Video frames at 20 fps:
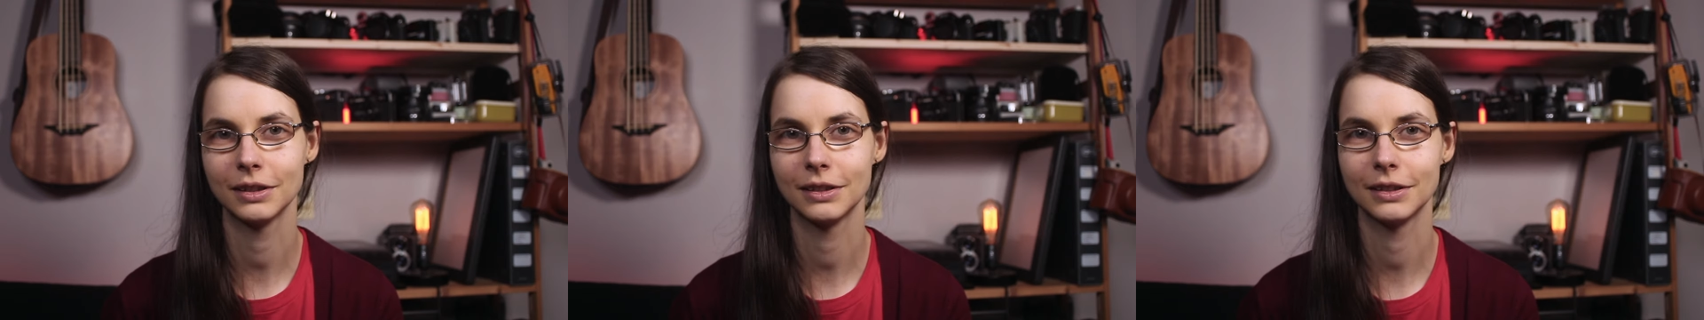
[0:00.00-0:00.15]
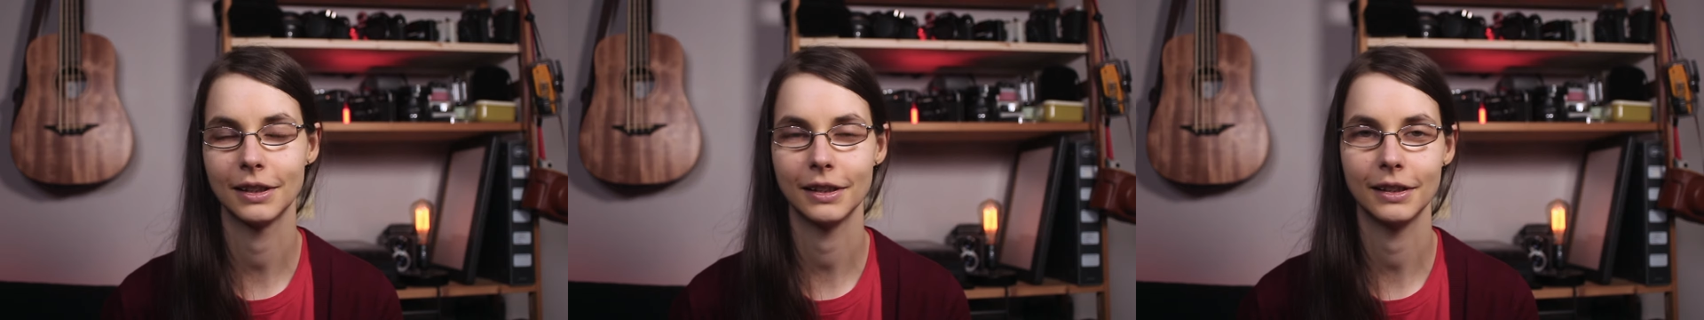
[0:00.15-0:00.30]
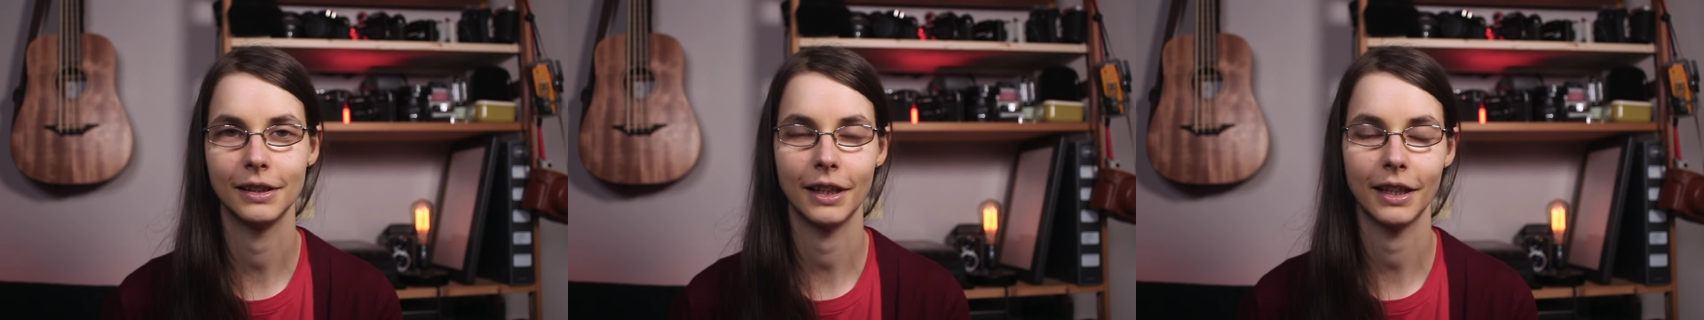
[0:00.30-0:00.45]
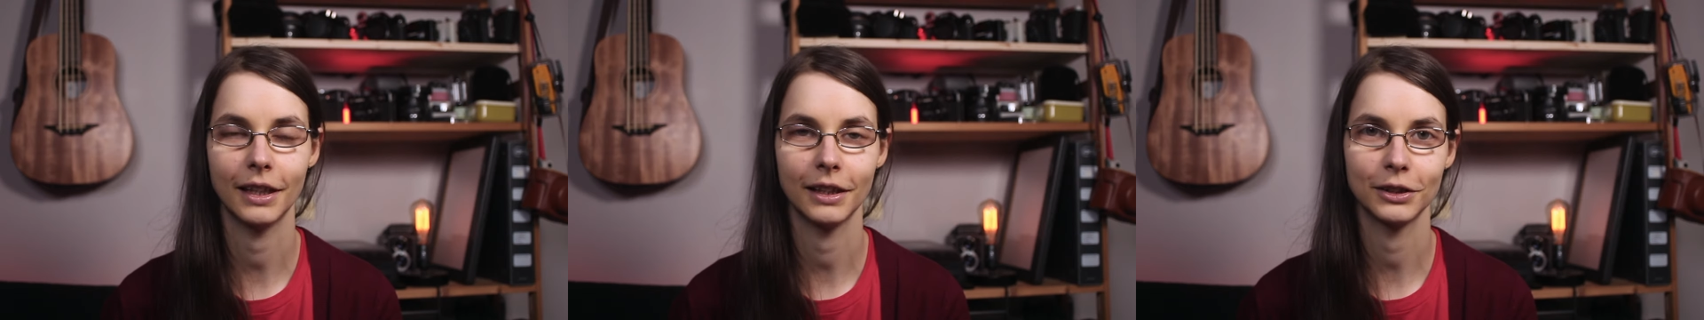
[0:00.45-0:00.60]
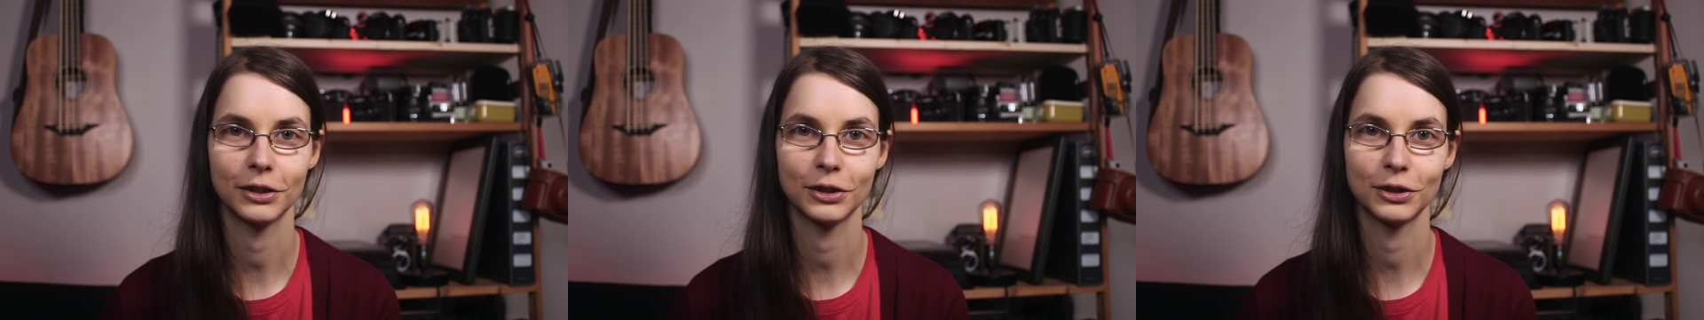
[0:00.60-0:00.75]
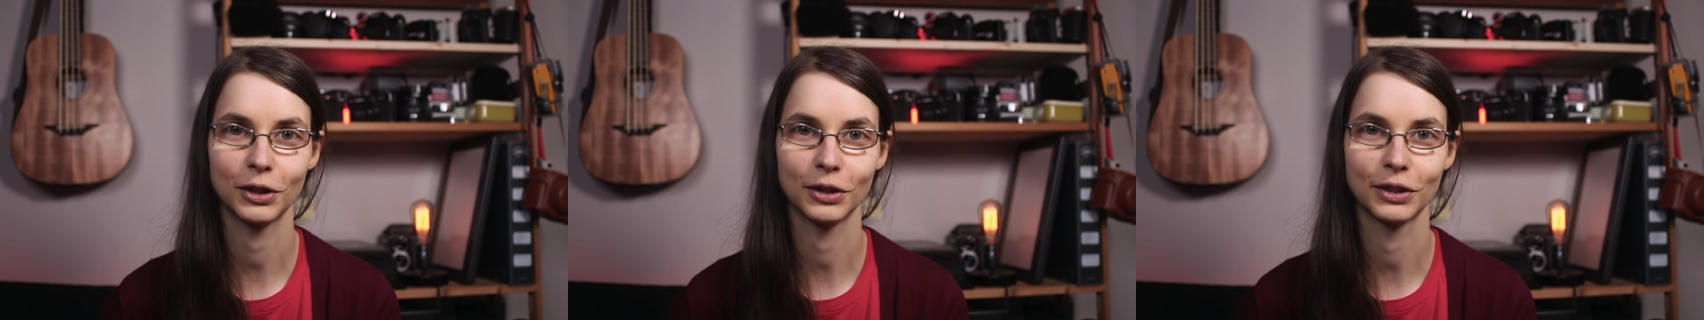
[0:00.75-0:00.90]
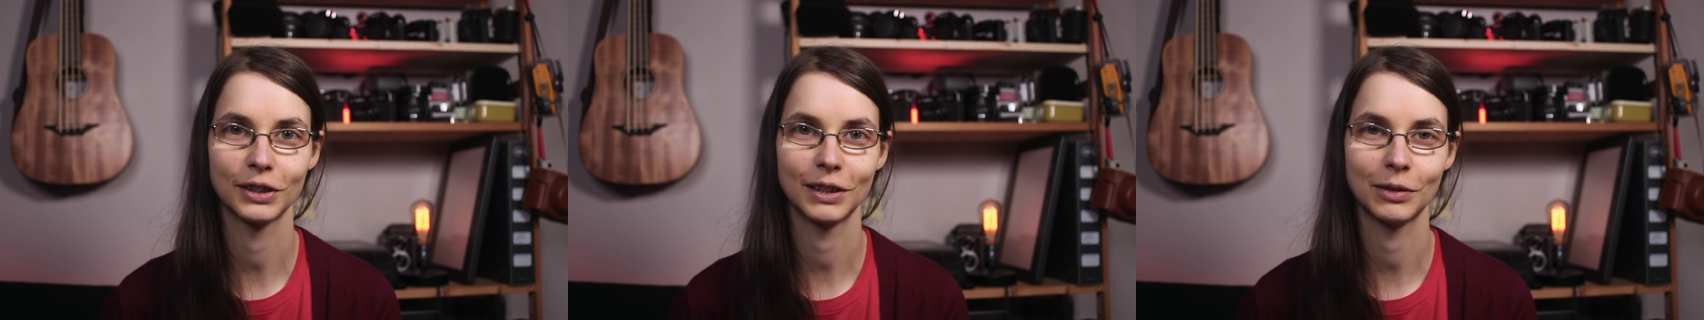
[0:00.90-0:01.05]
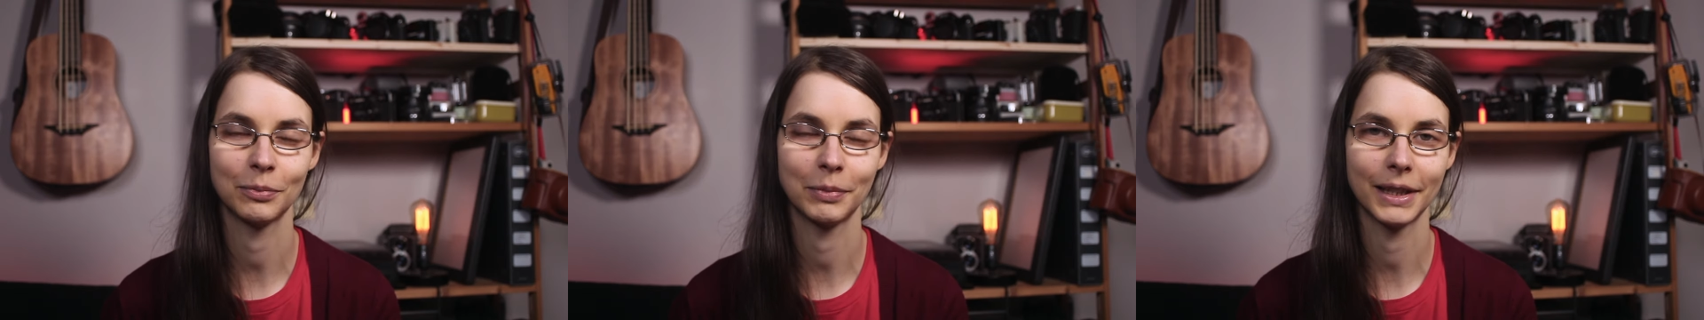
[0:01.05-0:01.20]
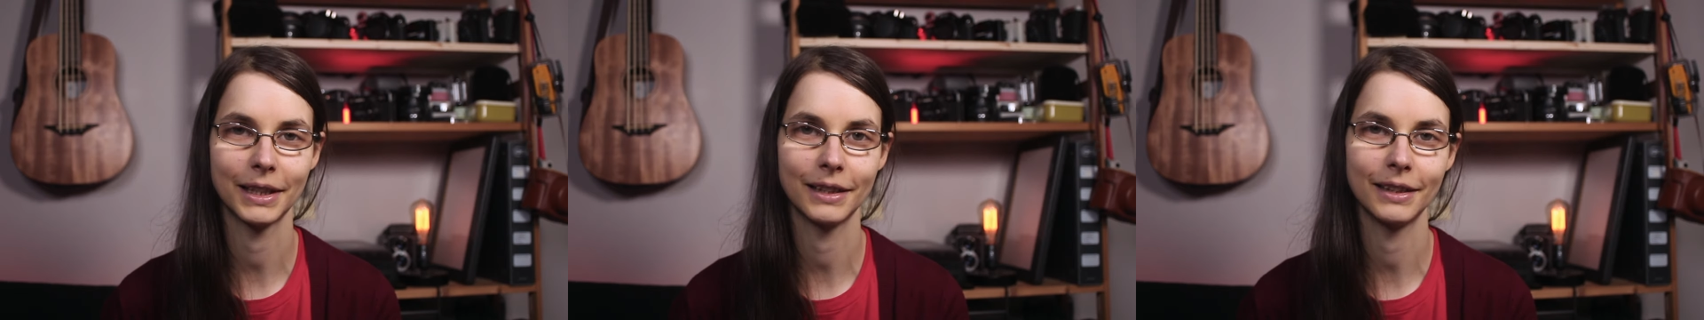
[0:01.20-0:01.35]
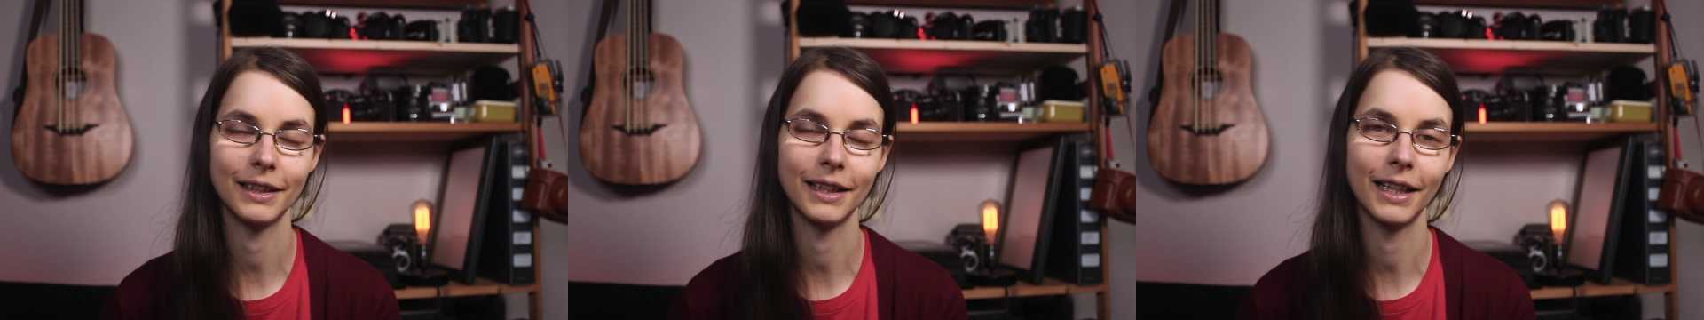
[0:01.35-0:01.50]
that I shot in my